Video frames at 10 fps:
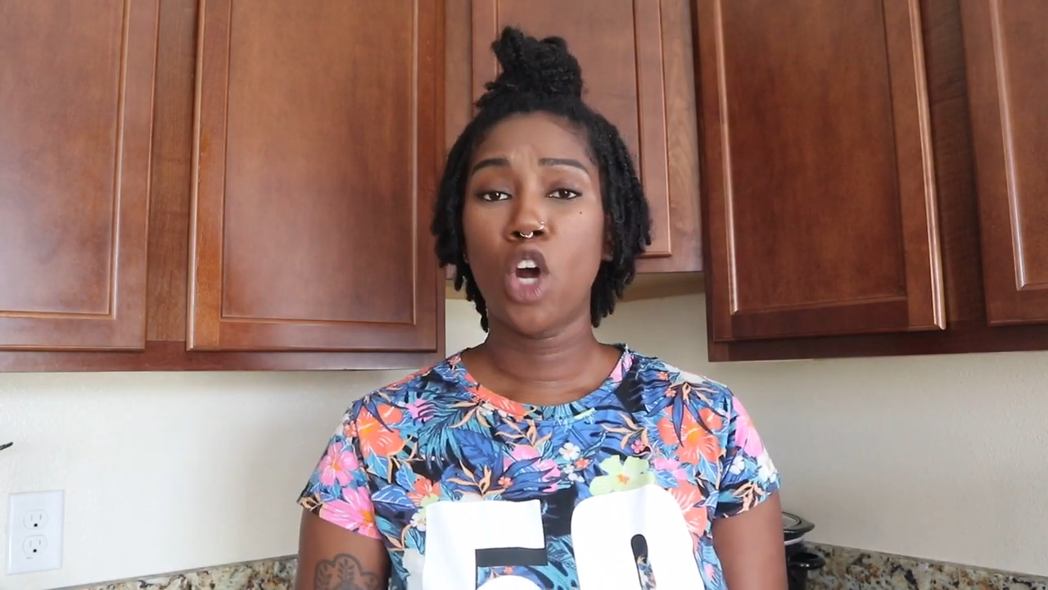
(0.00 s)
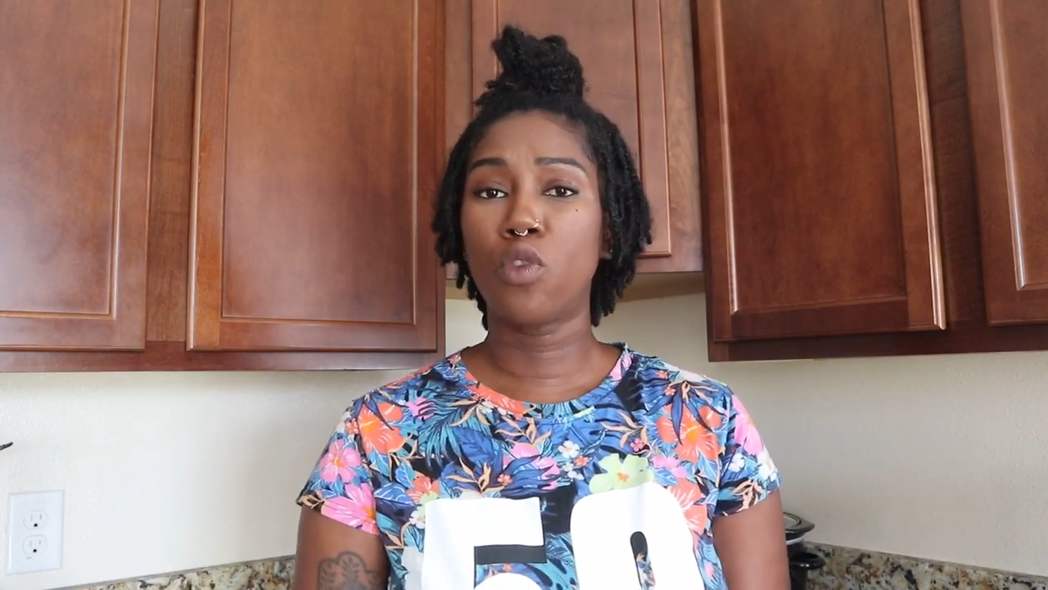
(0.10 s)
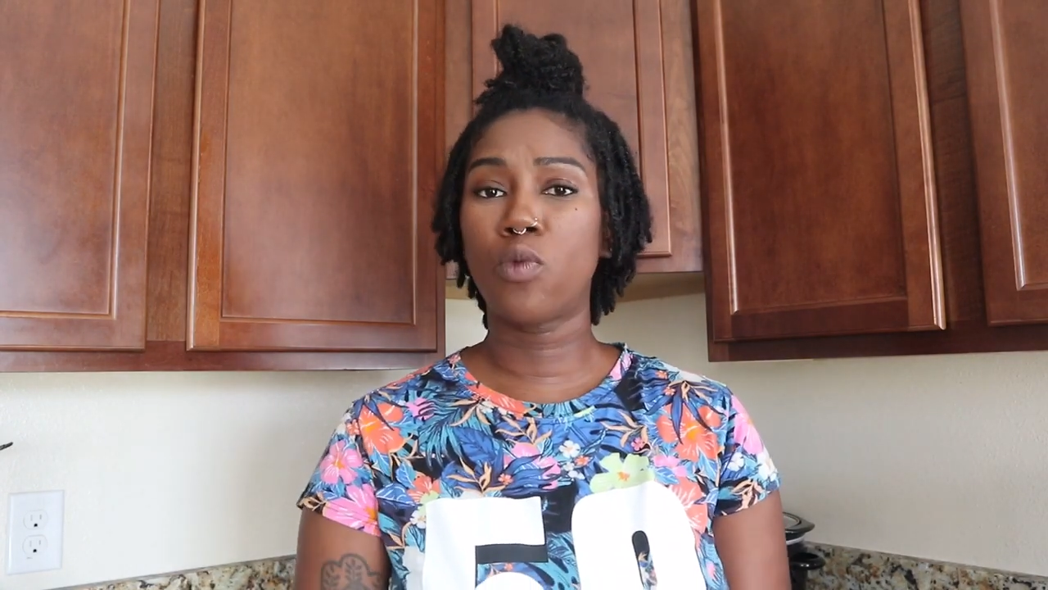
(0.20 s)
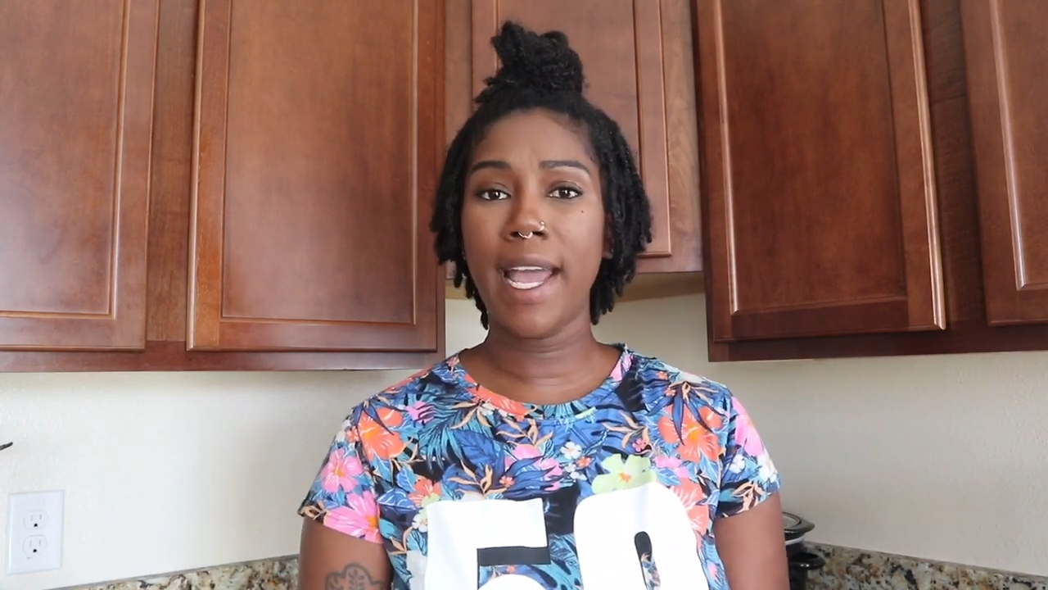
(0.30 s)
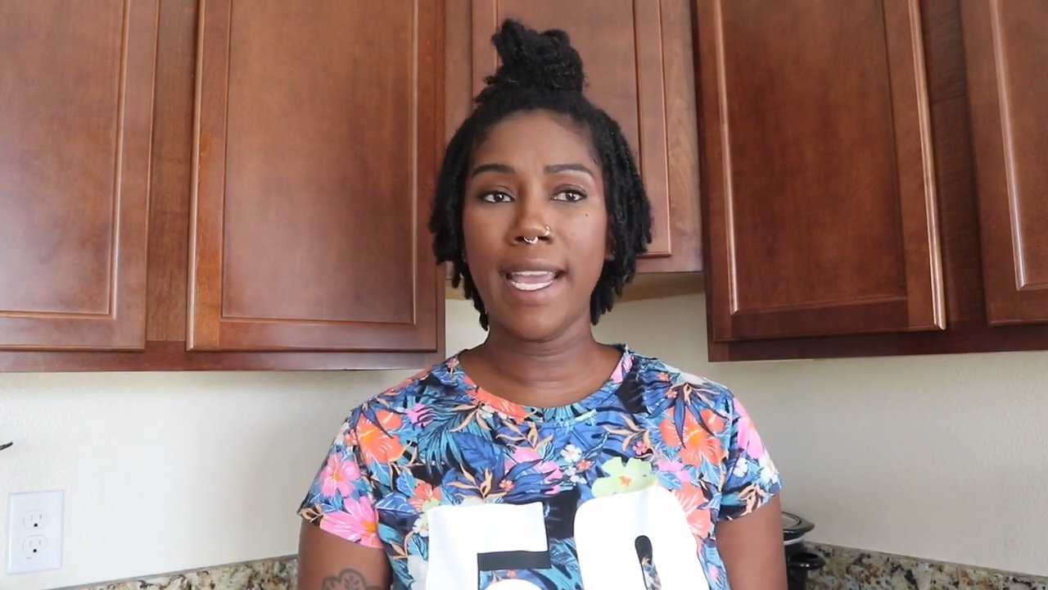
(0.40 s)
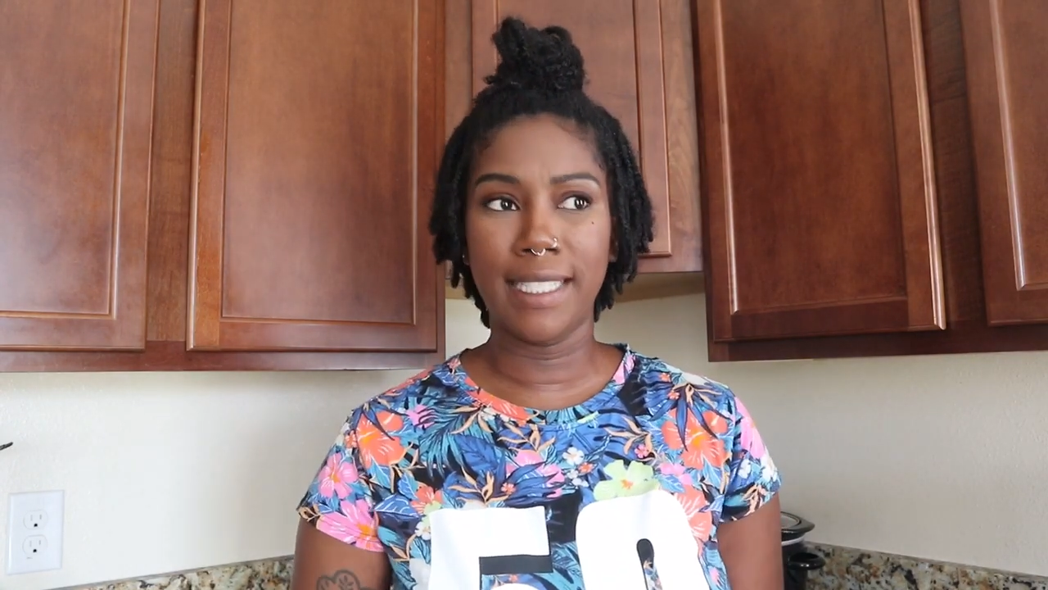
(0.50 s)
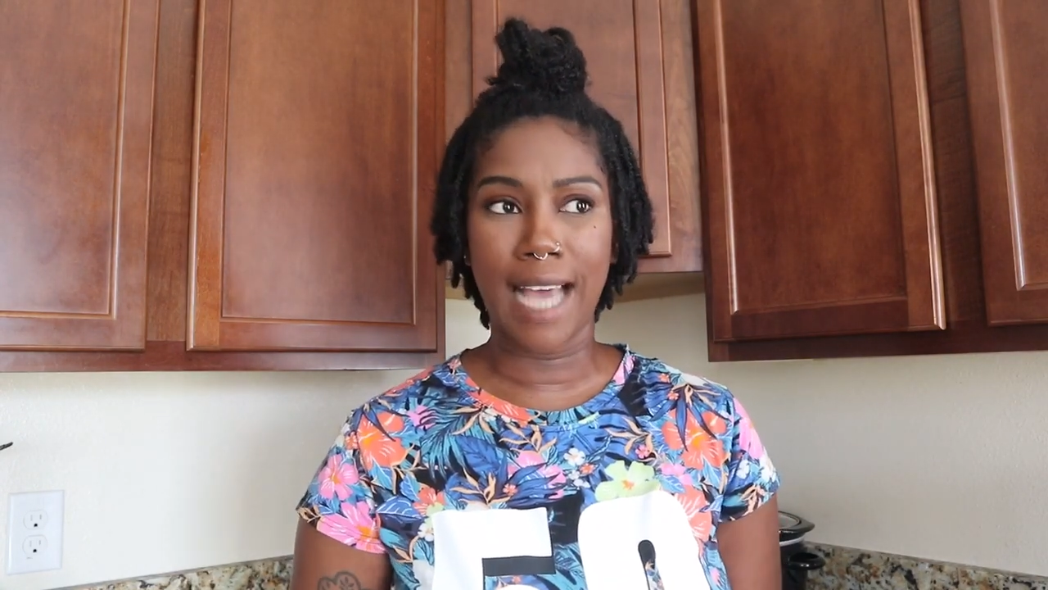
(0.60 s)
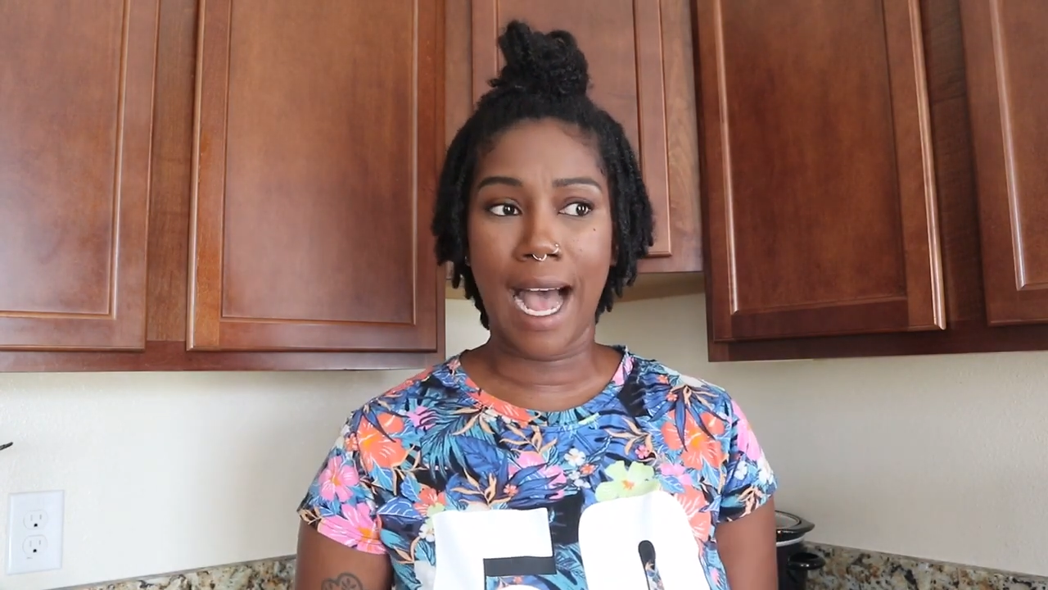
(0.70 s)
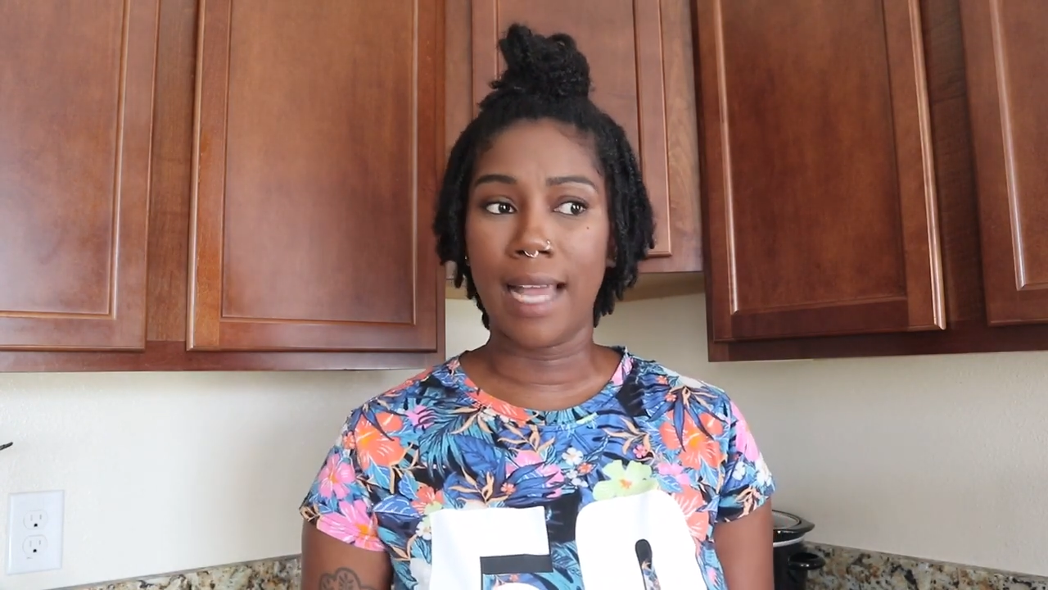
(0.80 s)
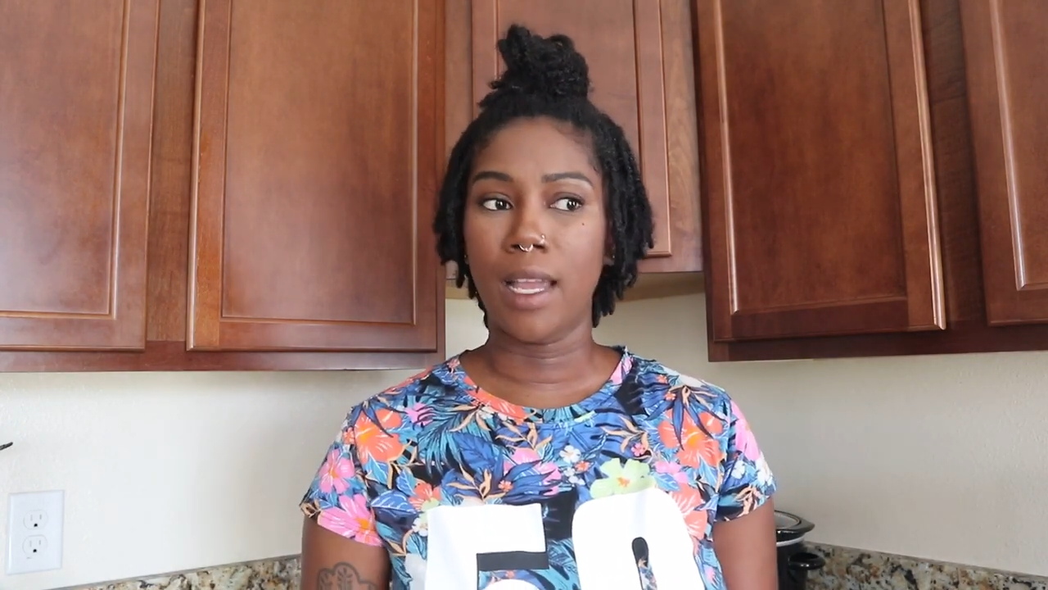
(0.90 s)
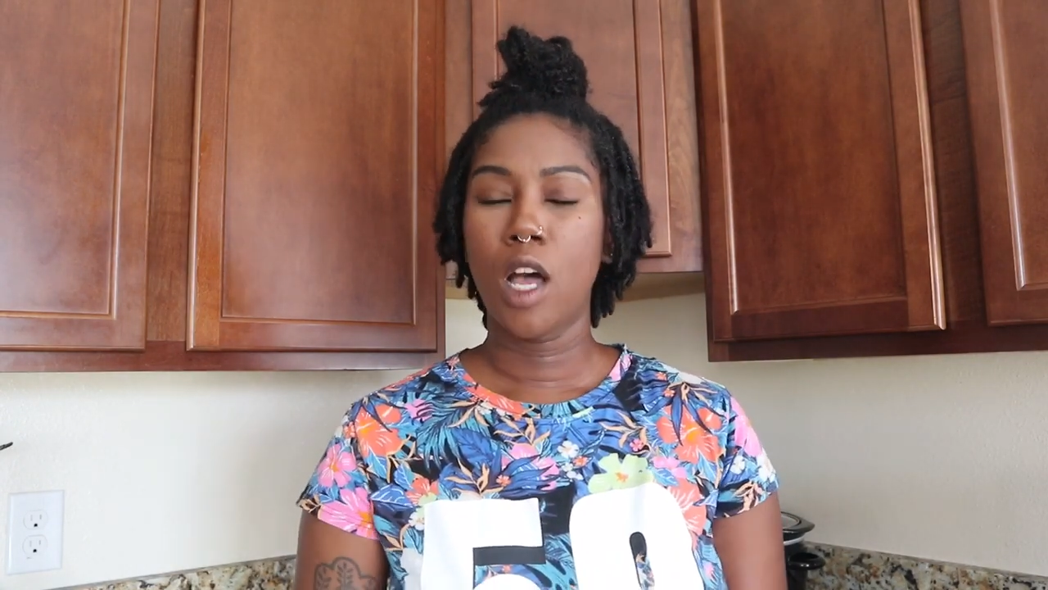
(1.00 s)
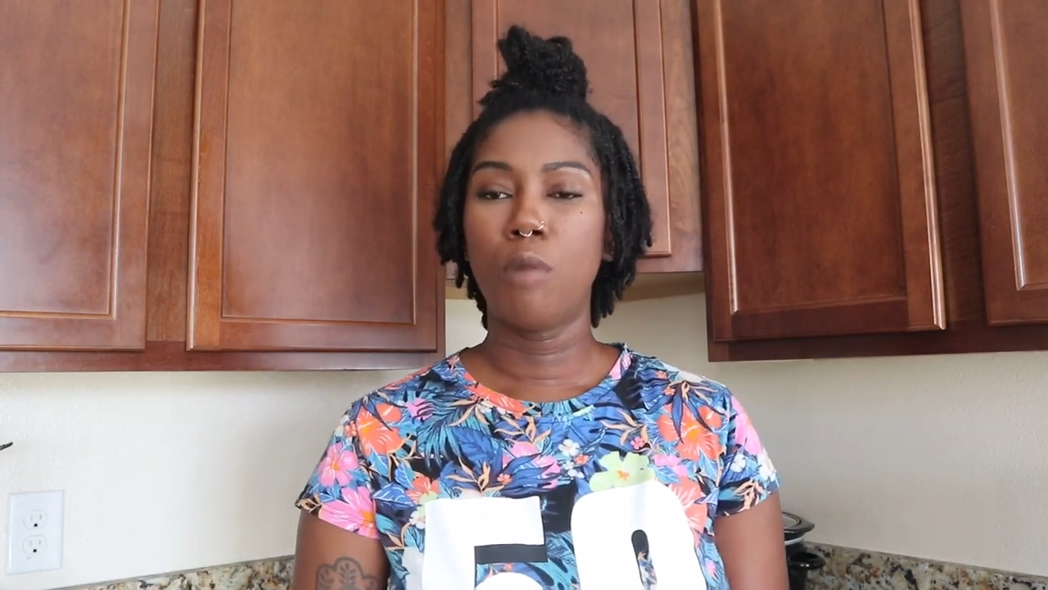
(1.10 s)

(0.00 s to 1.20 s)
red dye,